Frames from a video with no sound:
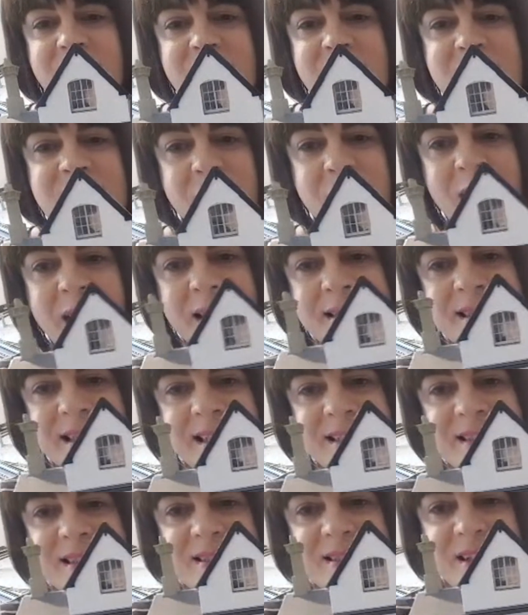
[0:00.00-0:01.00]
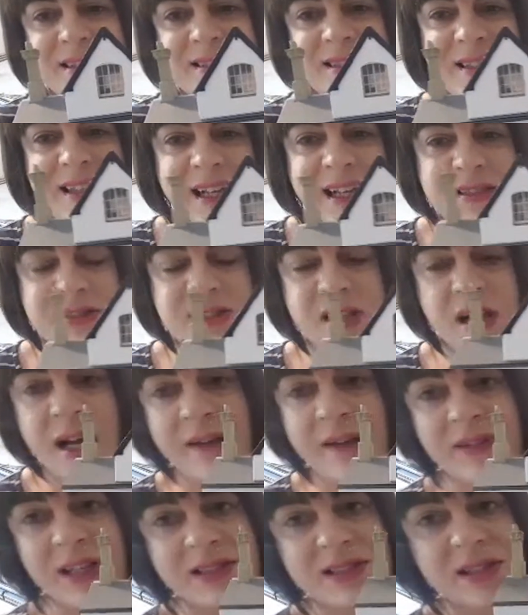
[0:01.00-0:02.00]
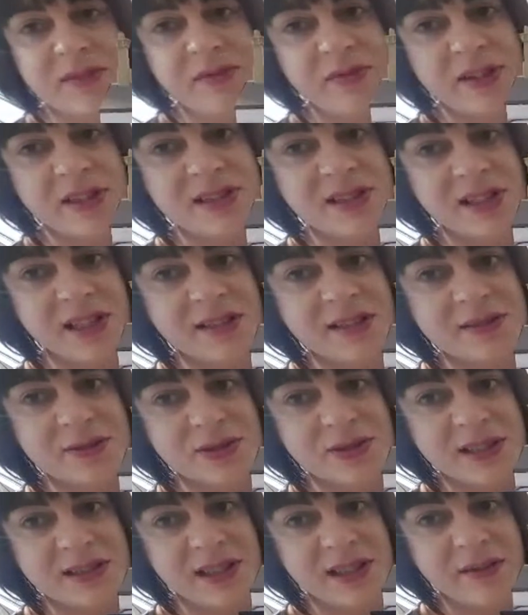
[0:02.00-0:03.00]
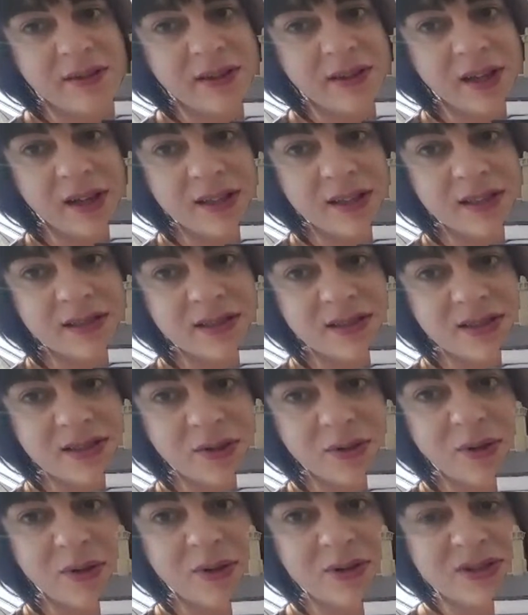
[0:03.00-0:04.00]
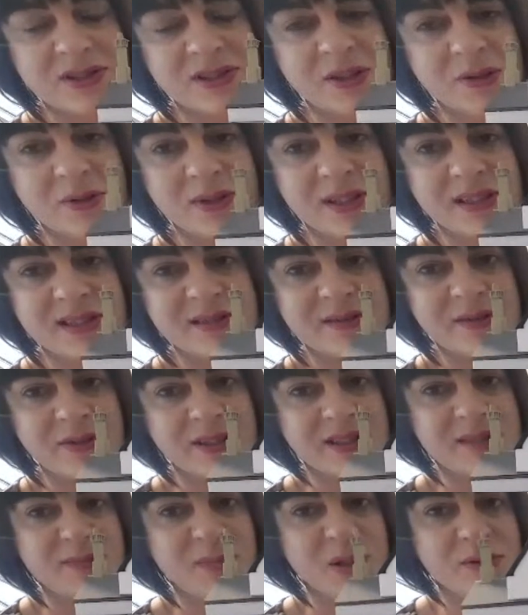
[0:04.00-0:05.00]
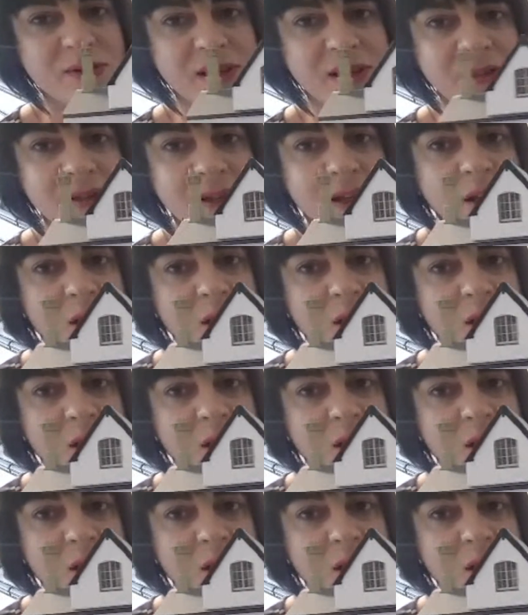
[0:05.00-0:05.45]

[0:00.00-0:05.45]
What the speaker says: So what I did is I haven't actually finished the lintels. That's the other thing I needed to do on this building.